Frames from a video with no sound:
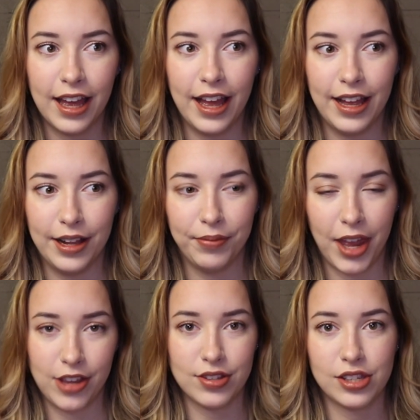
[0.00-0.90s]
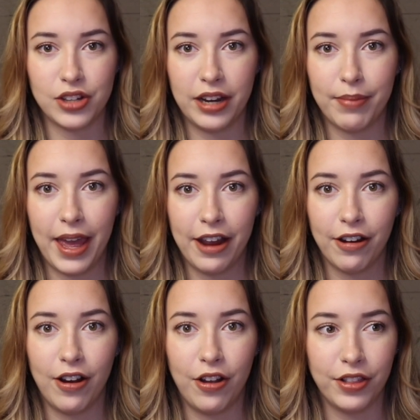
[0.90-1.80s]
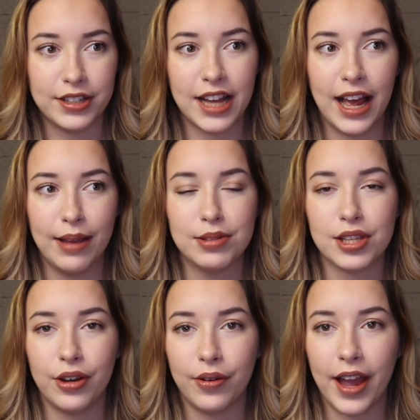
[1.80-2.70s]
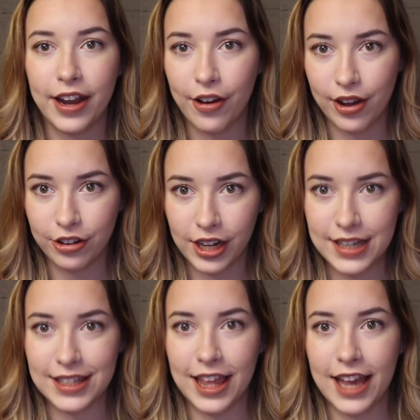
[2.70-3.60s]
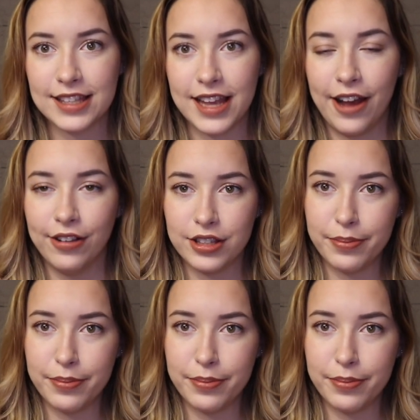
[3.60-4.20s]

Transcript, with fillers: I used to straighten my hair all the time, so I know how crazy that sounds,